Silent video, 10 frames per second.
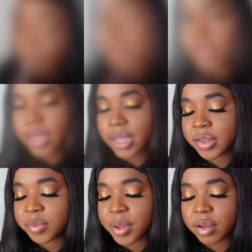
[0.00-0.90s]
So here
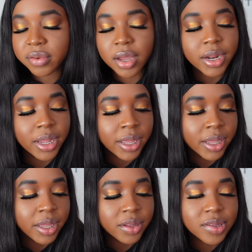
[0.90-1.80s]
is Bit of Honey.
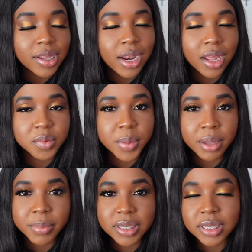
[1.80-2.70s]
It is less
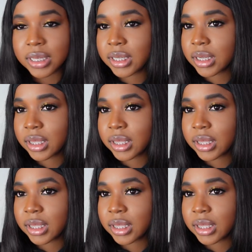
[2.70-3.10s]
pigmented